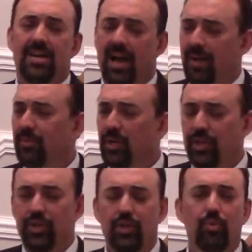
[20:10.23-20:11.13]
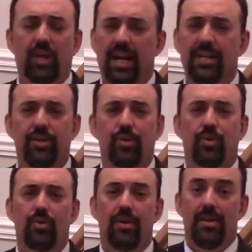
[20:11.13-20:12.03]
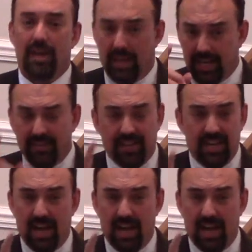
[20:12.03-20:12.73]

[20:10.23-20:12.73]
I'm going to do what I do. Even